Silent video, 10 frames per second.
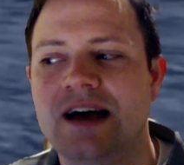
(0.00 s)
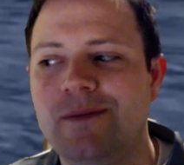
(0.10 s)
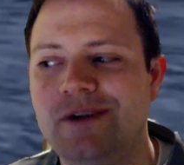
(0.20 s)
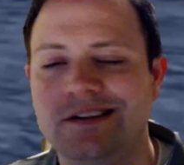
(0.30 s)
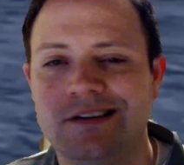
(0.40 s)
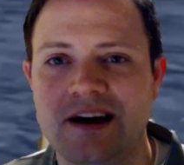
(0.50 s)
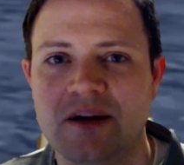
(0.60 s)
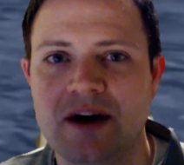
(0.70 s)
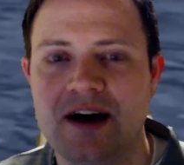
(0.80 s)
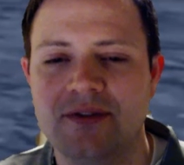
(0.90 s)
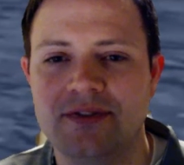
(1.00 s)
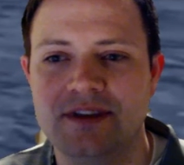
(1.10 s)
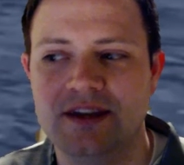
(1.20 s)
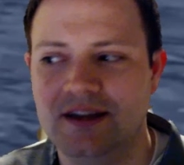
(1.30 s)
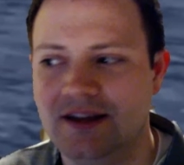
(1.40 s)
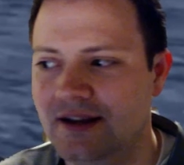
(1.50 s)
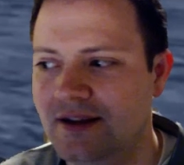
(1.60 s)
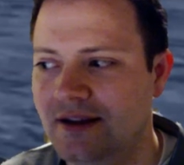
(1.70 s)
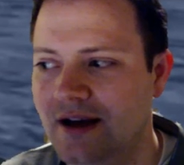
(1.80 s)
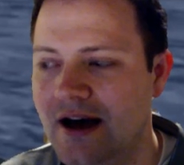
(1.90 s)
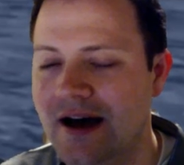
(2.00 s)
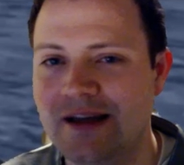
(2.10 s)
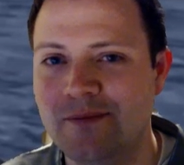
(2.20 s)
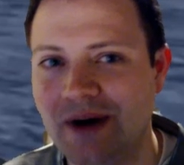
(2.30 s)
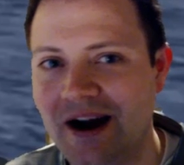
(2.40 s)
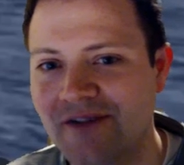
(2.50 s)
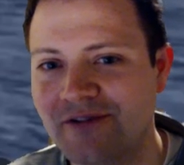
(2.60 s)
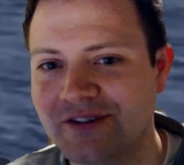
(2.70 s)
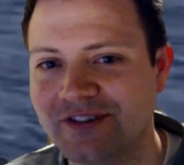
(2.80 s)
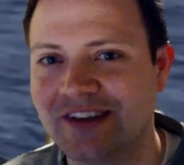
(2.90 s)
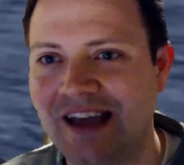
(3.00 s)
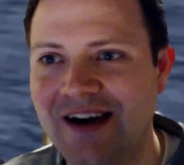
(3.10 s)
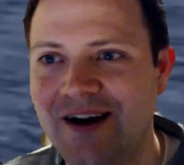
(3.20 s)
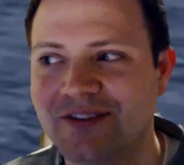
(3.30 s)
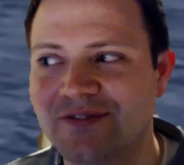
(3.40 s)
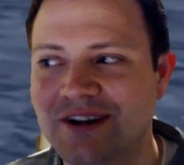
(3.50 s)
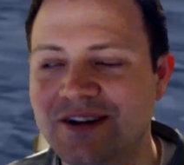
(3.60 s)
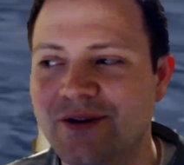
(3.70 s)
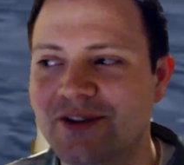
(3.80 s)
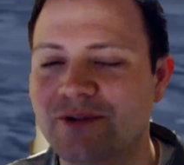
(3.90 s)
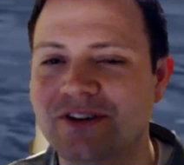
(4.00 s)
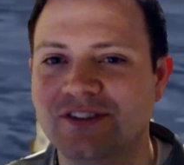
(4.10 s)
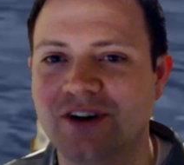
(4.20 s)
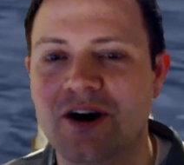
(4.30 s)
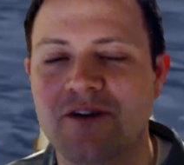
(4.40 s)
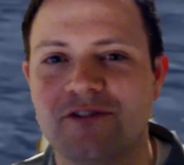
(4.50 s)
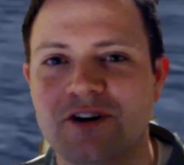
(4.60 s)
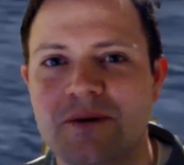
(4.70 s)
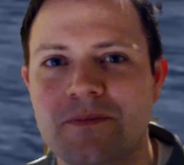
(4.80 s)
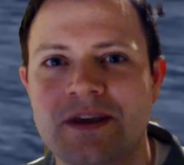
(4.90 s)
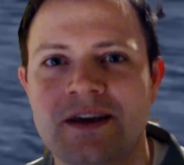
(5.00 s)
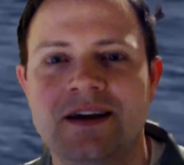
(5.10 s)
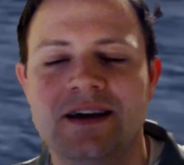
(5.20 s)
I'm here to talk about the Empire versus Chaos video that we saw from